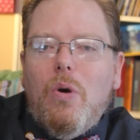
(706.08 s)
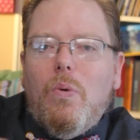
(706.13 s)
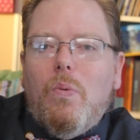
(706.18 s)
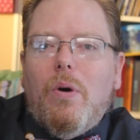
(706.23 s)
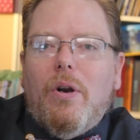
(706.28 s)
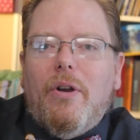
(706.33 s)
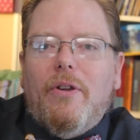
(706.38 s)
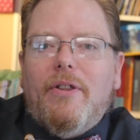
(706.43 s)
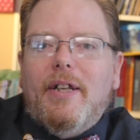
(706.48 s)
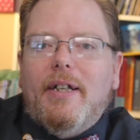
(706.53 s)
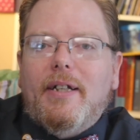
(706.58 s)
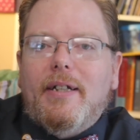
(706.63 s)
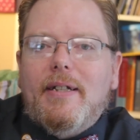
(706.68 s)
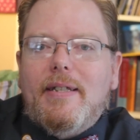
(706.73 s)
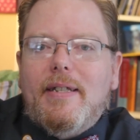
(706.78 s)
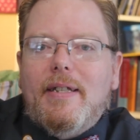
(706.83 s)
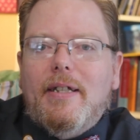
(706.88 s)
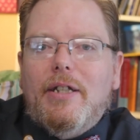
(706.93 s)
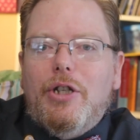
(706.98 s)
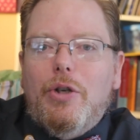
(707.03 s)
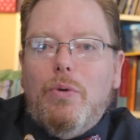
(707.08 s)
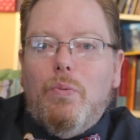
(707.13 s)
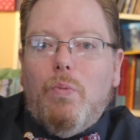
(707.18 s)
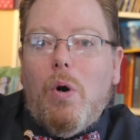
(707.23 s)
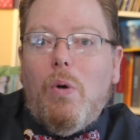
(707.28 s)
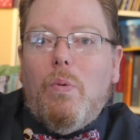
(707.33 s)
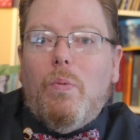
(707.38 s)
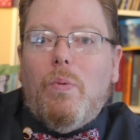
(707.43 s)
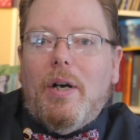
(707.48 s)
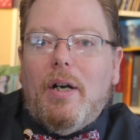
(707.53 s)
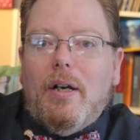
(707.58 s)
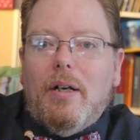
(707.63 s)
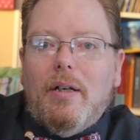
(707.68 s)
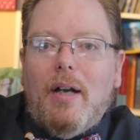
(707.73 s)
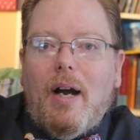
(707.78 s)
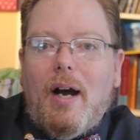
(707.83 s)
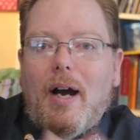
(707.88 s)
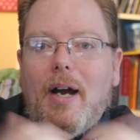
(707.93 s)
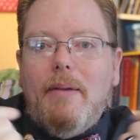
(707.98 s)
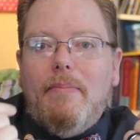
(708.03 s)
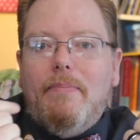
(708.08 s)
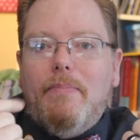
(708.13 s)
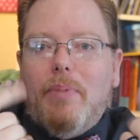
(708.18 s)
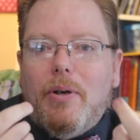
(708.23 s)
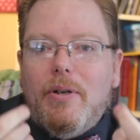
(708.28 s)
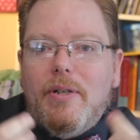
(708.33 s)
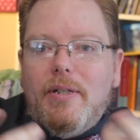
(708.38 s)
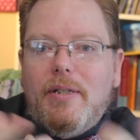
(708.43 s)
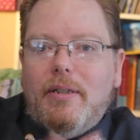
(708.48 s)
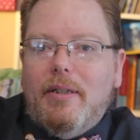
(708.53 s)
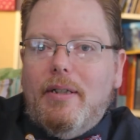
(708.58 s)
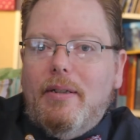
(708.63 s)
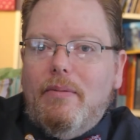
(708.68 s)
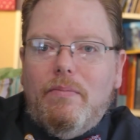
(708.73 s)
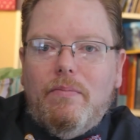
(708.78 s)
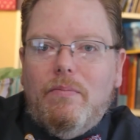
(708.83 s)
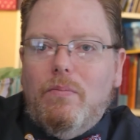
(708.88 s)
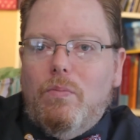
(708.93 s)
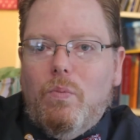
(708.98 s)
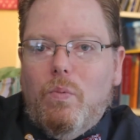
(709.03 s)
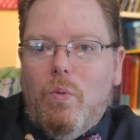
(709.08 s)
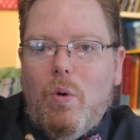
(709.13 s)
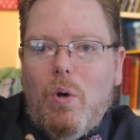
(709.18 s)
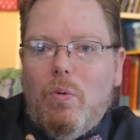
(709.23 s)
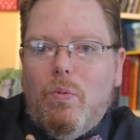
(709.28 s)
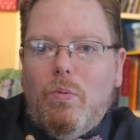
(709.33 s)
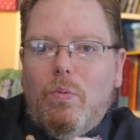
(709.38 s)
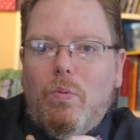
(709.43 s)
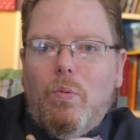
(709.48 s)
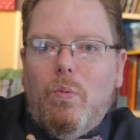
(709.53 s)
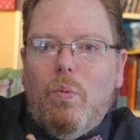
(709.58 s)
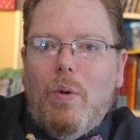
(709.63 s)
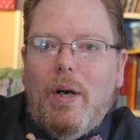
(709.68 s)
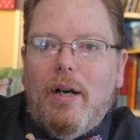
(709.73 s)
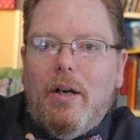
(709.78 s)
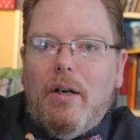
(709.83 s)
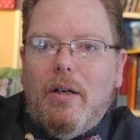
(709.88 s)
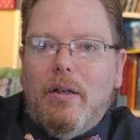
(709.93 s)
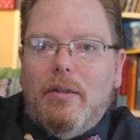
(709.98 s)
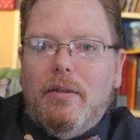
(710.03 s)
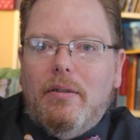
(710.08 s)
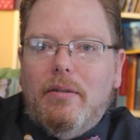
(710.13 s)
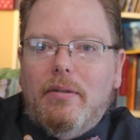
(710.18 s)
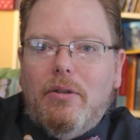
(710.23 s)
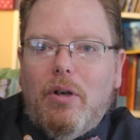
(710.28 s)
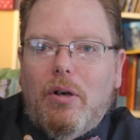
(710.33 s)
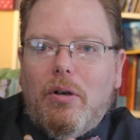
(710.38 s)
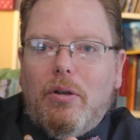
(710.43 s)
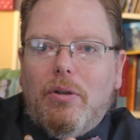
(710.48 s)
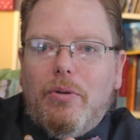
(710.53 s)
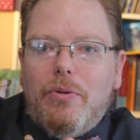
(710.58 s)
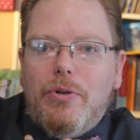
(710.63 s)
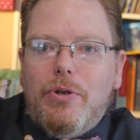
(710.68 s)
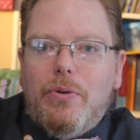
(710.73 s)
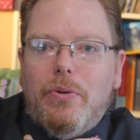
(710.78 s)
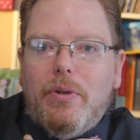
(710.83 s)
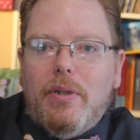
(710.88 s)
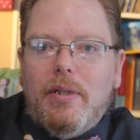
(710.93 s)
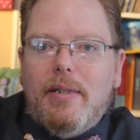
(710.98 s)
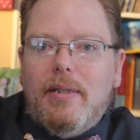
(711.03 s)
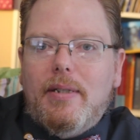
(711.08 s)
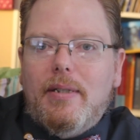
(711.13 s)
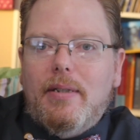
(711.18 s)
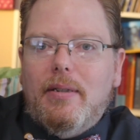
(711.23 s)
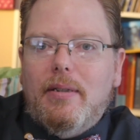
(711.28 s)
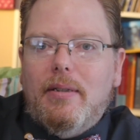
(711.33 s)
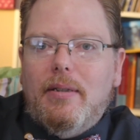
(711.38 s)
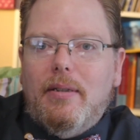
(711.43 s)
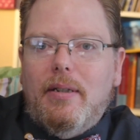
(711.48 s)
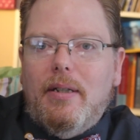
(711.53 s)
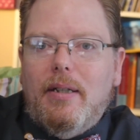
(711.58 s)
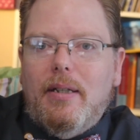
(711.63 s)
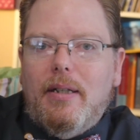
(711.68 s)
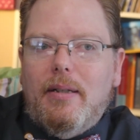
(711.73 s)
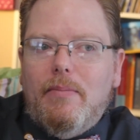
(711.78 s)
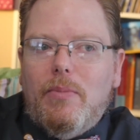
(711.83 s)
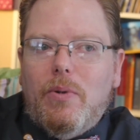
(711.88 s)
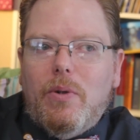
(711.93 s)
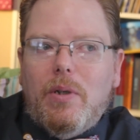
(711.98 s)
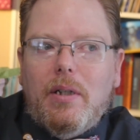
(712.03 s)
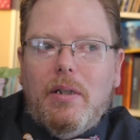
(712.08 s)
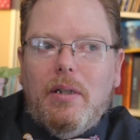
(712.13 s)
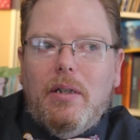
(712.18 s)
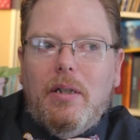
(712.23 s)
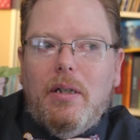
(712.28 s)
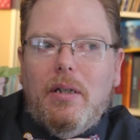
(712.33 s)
What are things that you won't wear? I personally won't wear cargo shorts anymore.